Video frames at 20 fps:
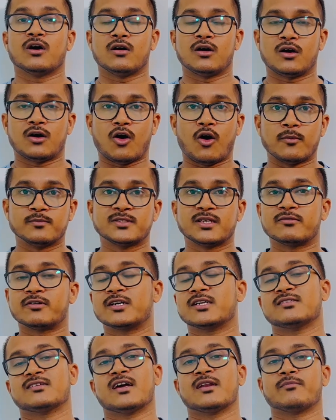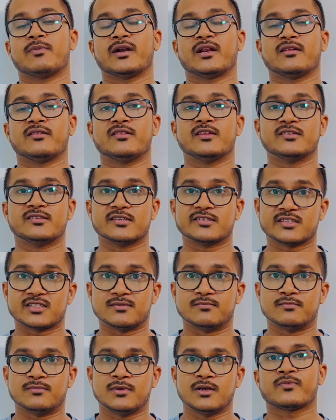observer design pattern in the system.